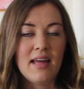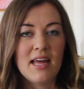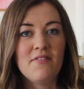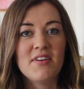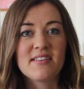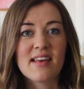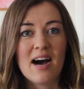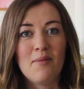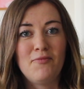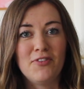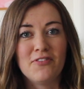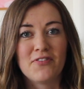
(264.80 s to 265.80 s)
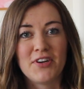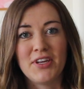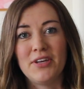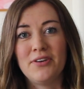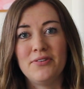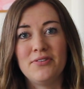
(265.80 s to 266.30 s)
If it's helpful for
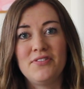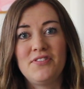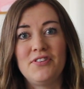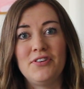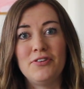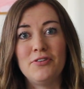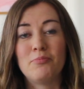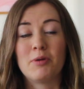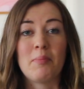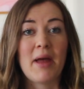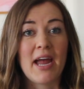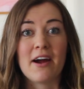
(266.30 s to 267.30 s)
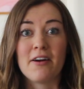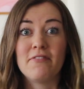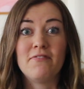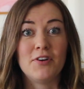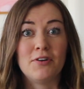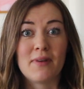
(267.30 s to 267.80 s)
you to prepare
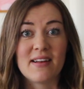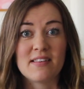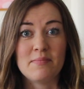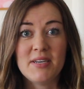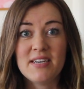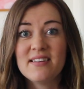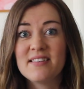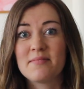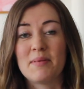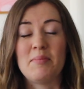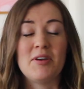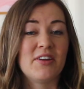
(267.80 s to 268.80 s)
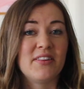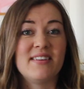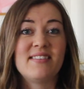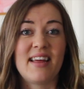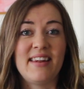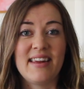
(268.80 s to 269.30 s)
full recipes, maybe on the
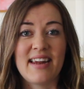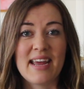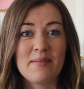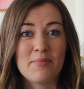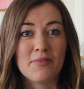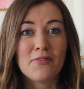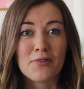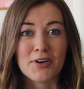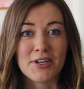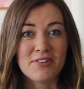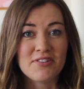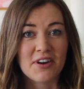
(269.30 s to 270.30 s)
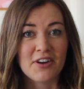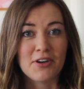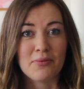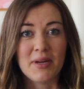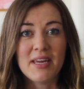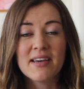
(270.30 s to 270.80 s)
Sunday night before you start
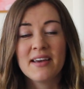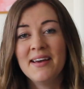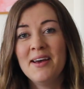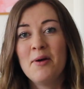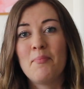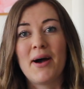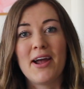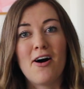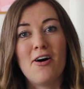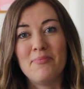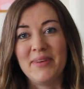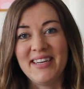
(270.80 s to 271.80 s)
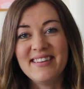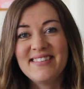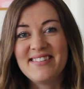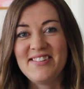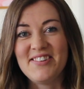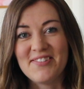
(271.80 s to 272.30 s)
your week, by all
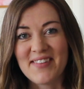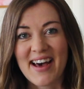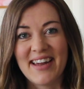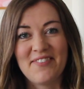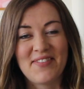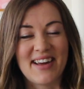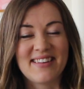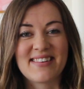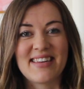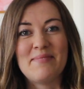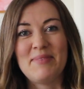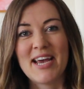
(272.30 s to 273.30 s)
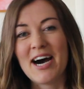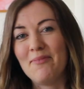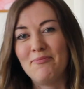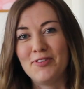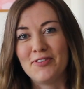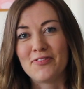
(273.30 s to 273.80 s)
means do that if that's going to be
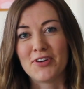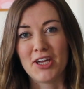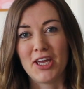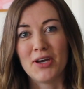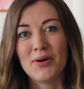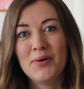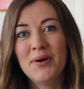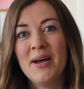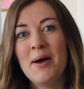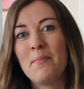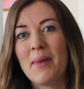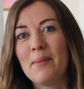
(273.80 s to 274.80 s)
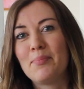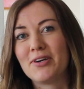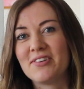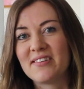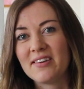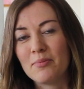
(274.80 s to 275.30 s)
helpful for you. My
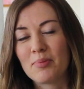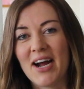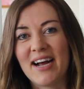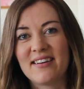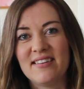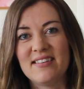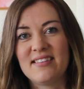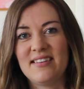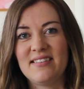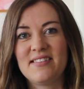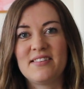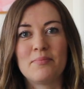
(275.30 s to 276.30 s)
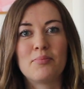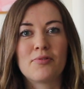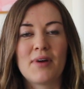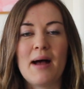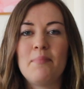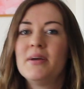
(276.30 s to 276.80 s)
personal practice is to
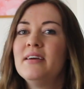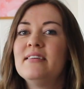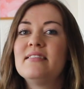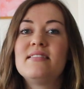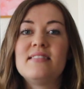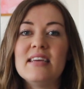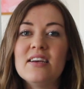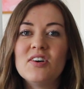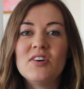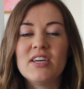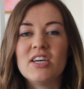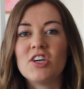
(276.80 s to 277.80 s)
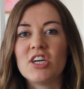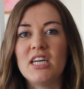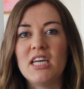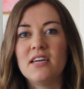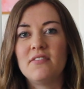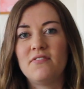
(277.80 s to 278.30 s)
prep single
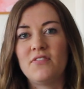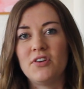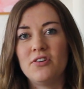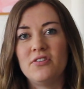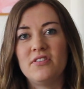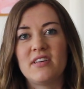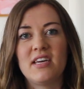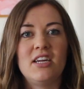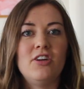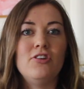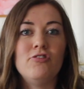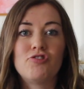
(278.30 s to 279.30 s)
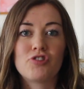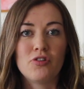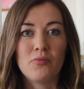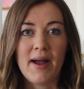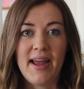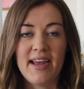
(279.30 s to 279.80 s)
ingredient foods in a
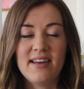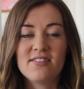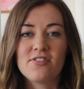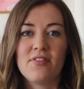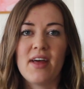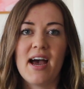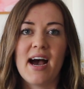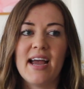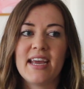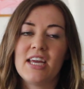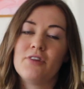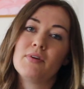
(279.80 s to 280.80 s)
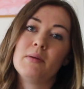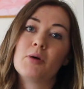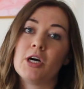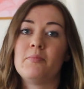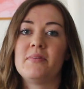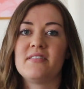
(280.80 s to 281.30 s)
neutral way so that I can
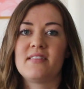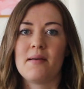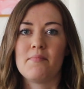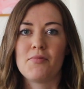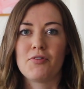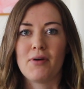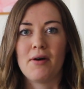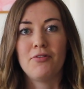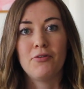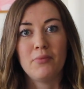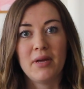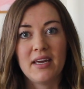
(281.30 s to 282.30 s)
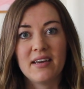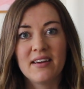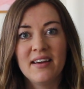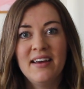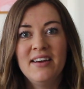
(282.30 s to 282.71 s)
repurpose them throughout the week.